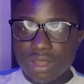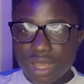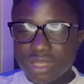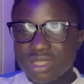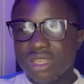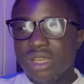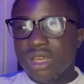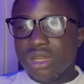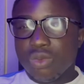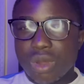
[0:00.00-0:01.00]
Yes,
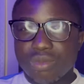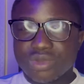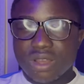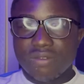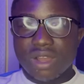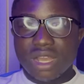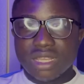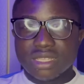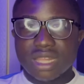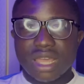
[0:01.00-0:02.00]
the web server
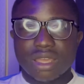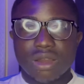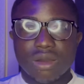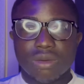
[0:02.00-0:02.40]
is like